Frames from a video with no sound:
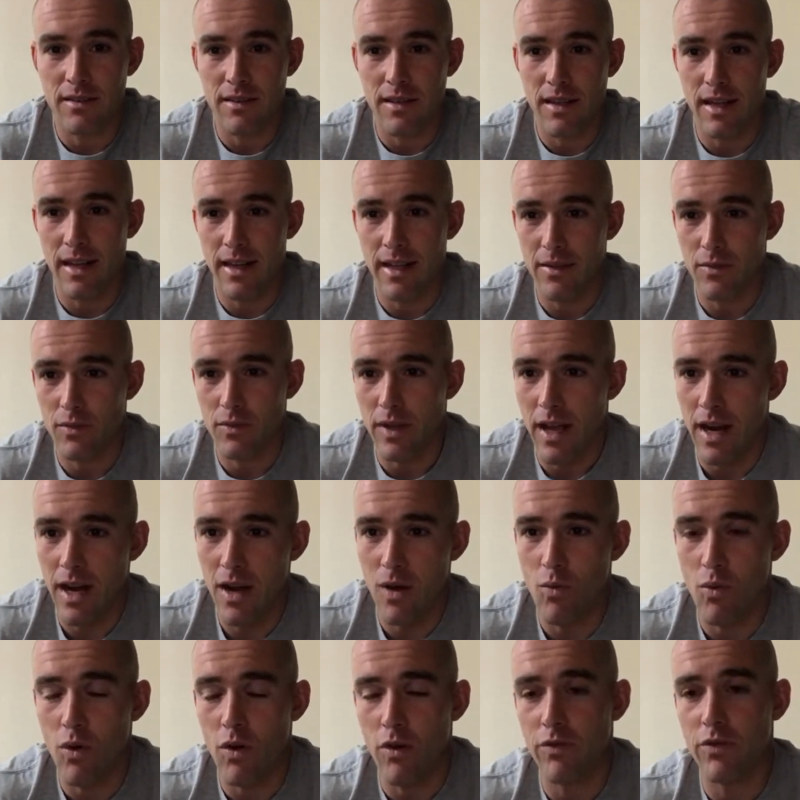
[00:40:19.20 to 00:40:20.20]
And the
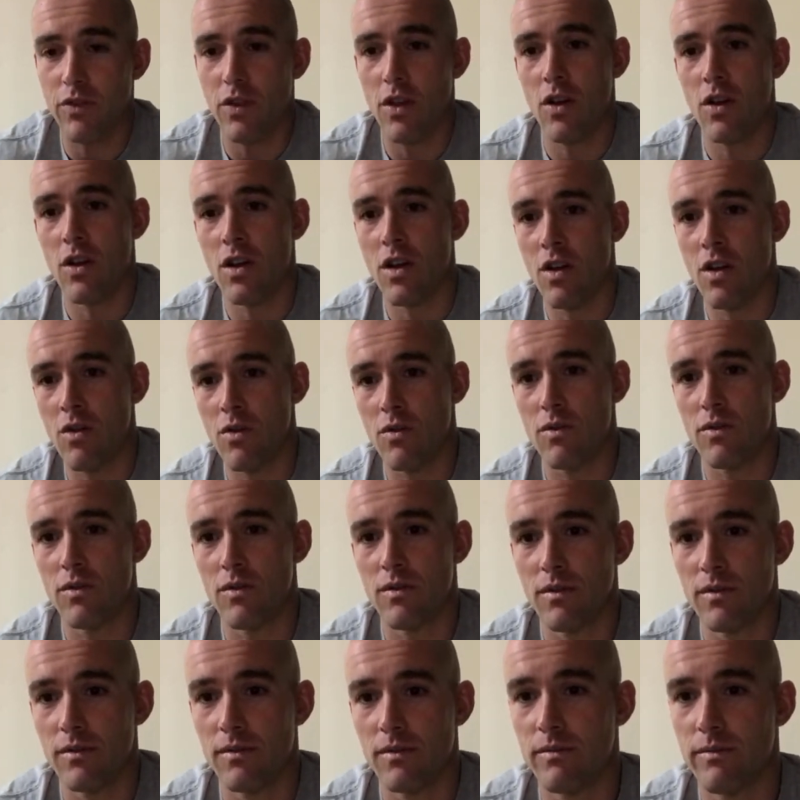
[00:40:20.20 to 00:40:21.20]
Iron Wolf logo.
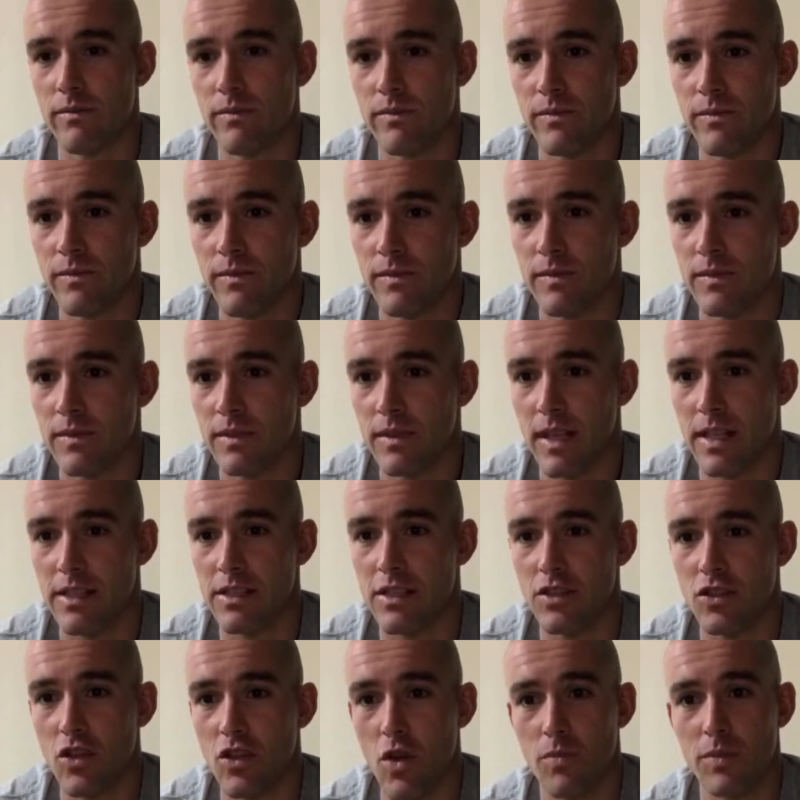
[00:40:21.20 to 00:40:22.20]
That's
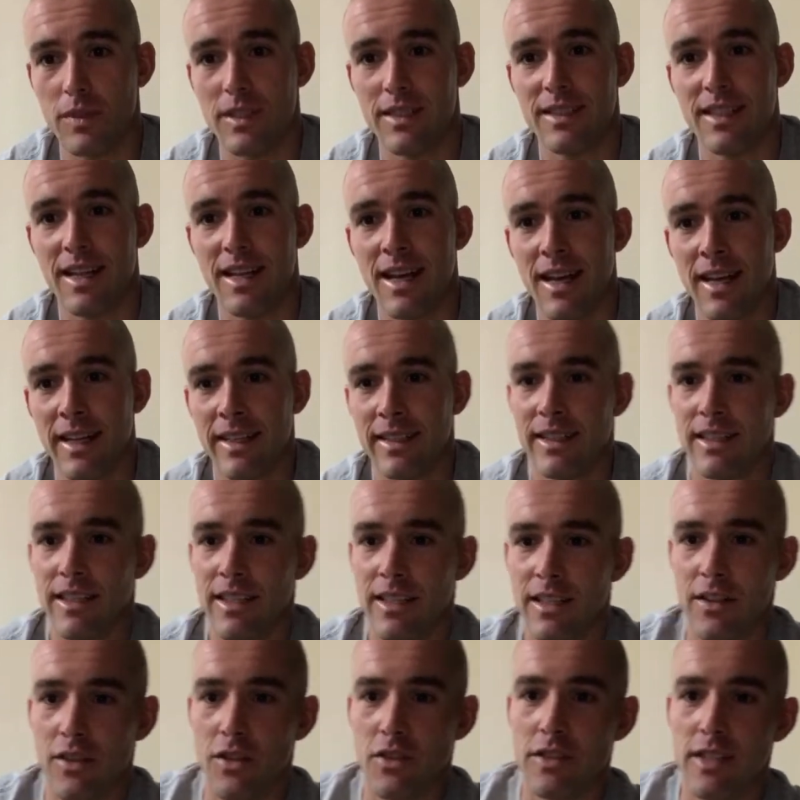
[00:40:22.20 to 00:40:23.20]
a dope design.
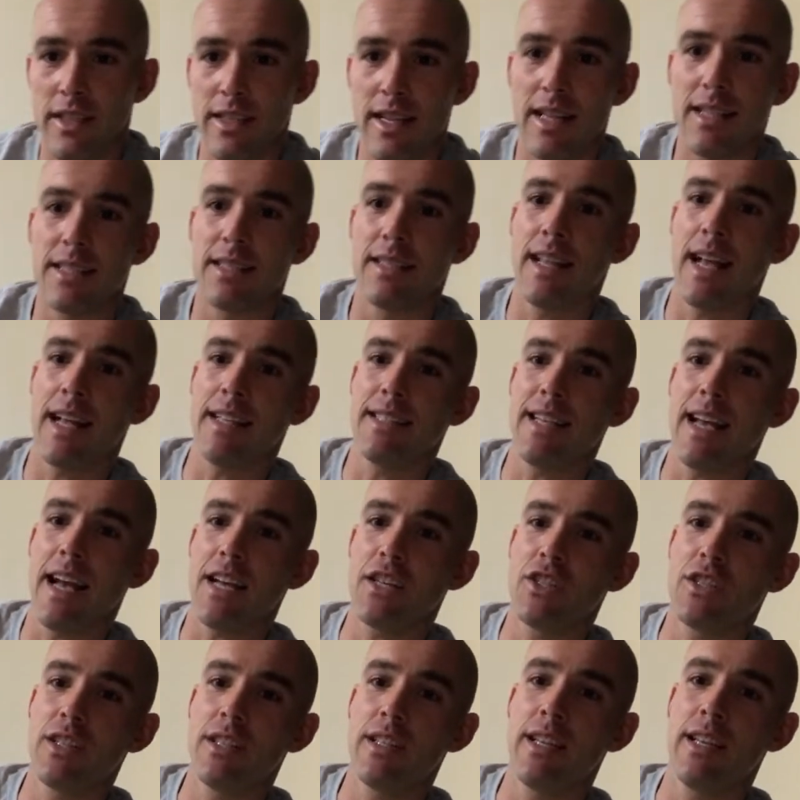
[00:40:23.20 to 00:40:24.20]
You see that that's
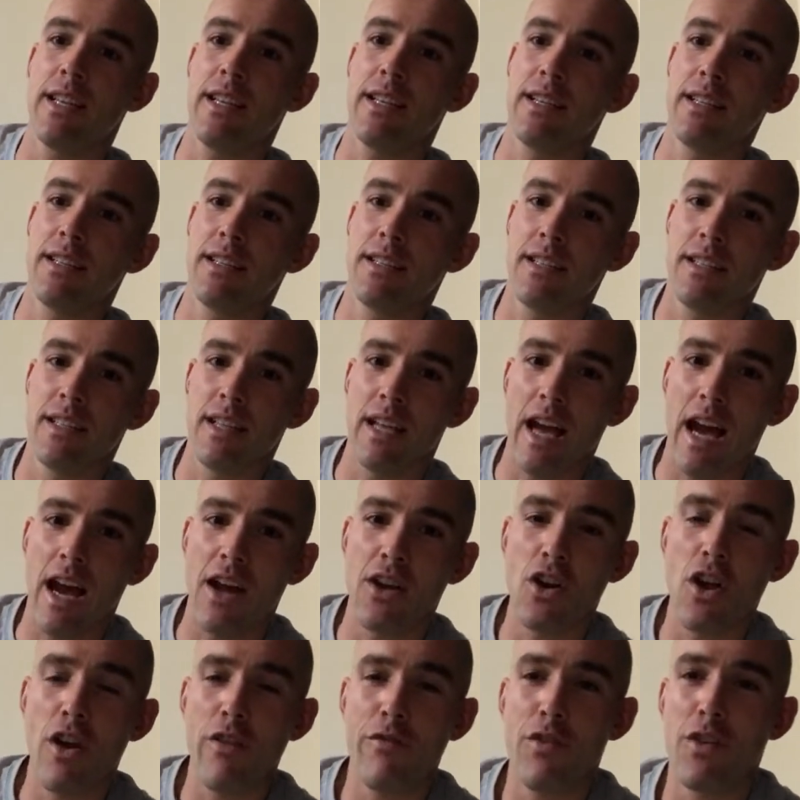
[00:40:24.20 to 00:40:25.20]
actually I
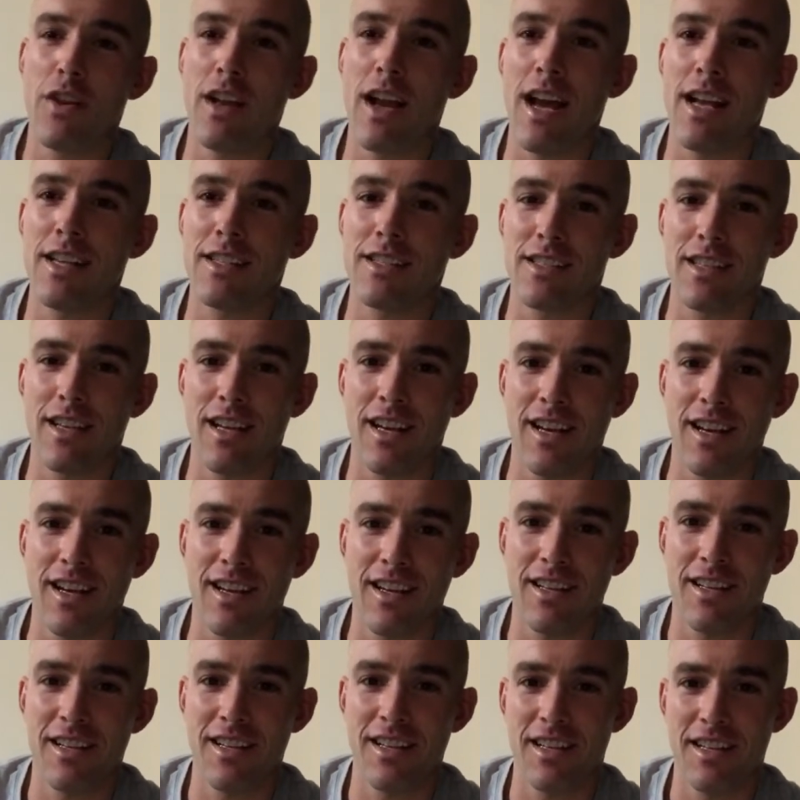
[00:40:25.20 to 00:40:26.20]
don't know if you guys uh
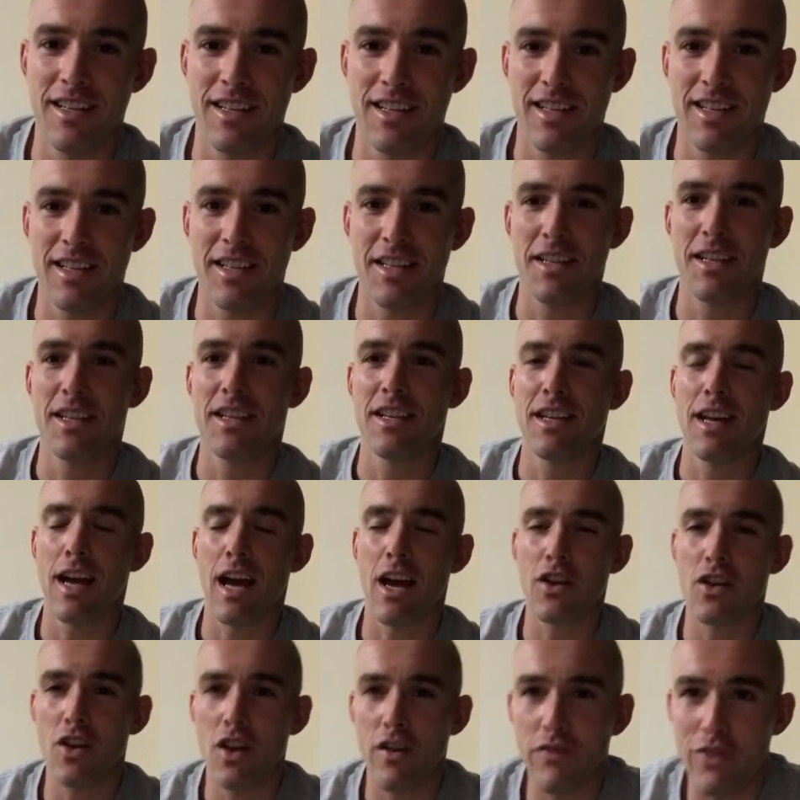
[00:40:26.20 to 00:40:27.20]
I
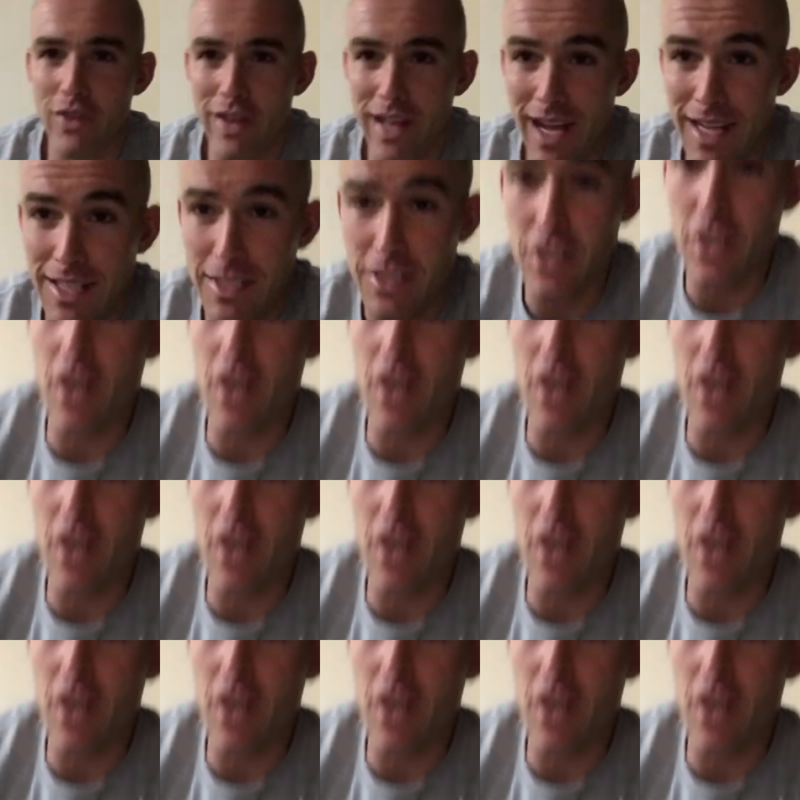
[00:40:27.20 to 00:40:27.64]
don't know if you guys